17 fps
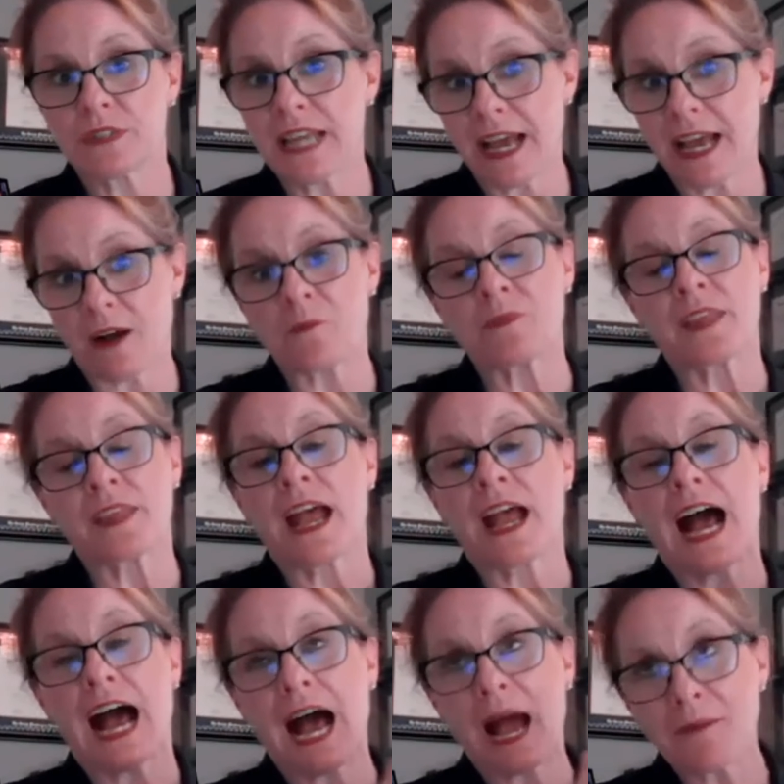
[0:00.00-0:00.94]
Now,
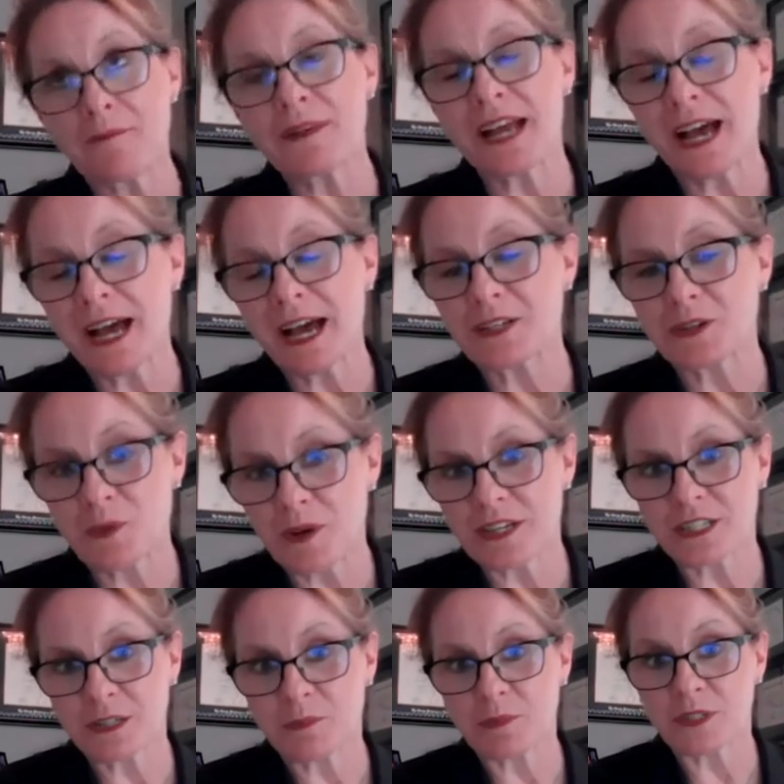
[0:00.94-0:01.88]
I'm not
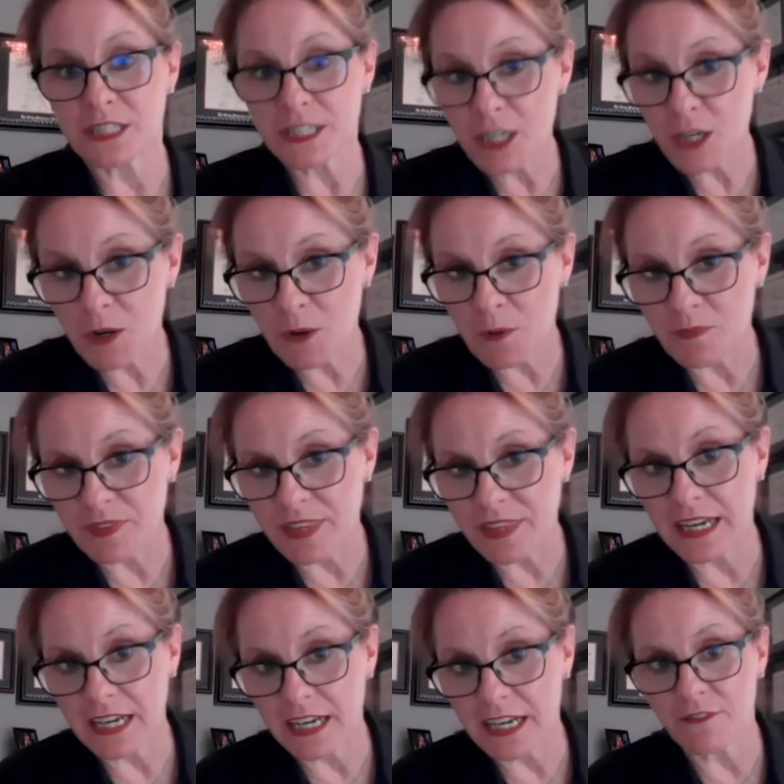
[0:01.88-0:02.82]
going to presume
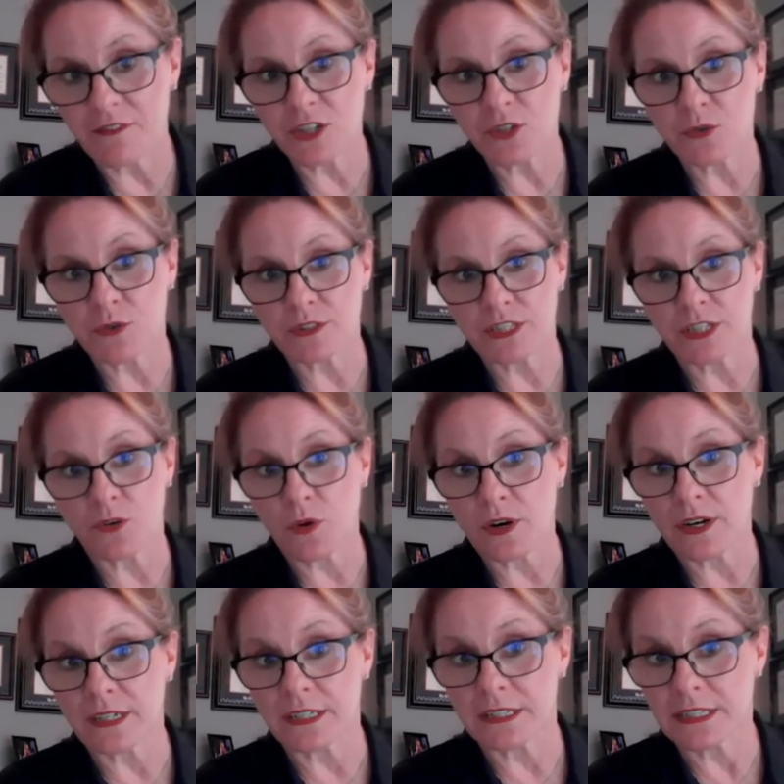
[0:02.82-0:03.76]
that individuals and
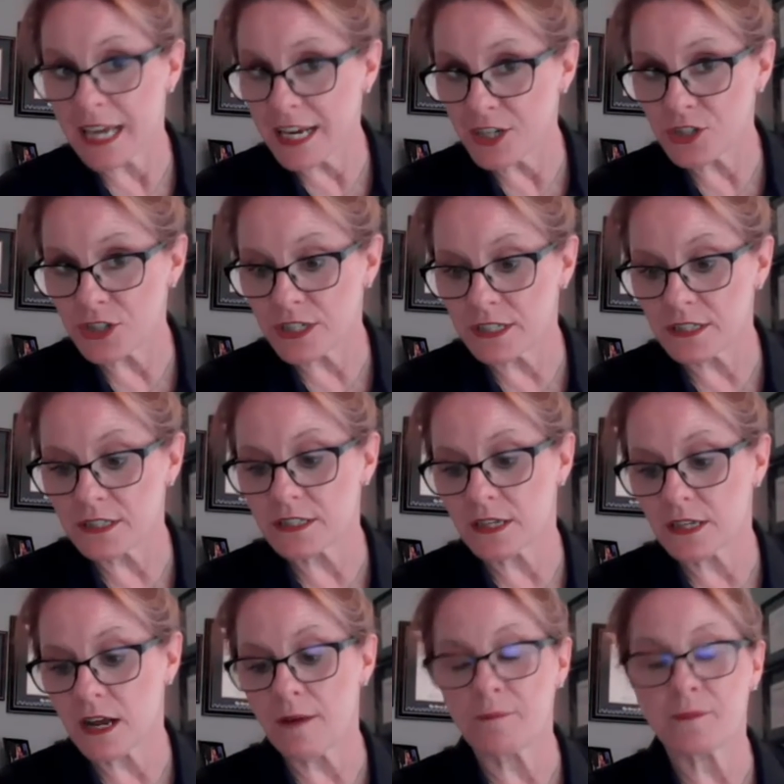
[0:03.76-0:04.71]
organizations
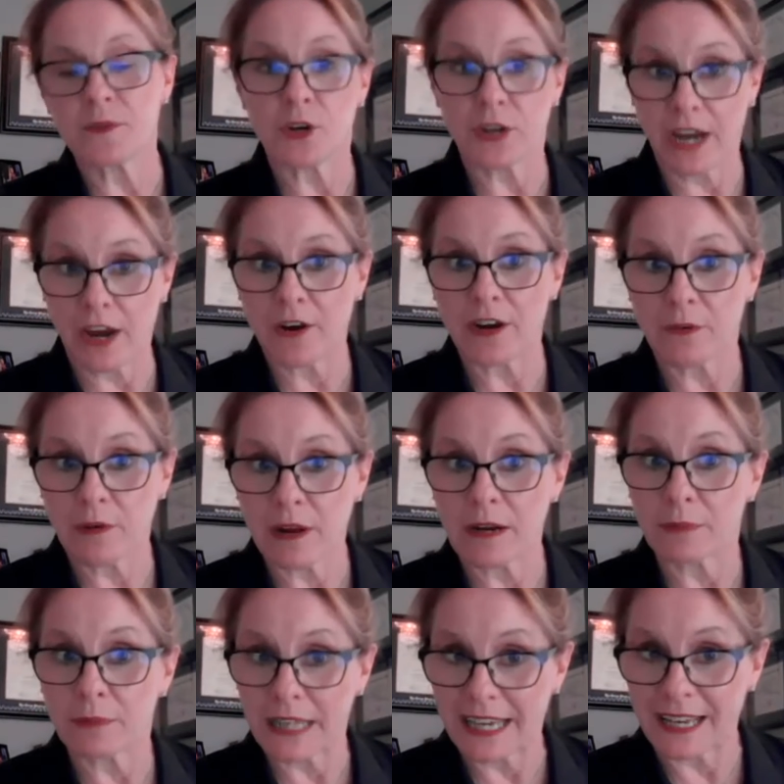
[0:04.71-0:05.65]
are carrying around
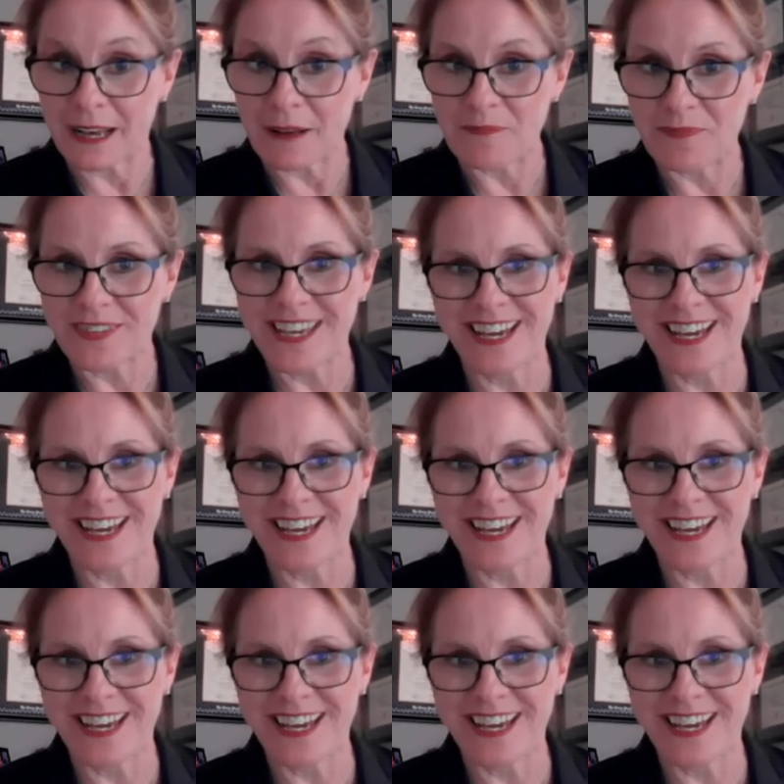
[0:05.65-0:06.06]
a blanket,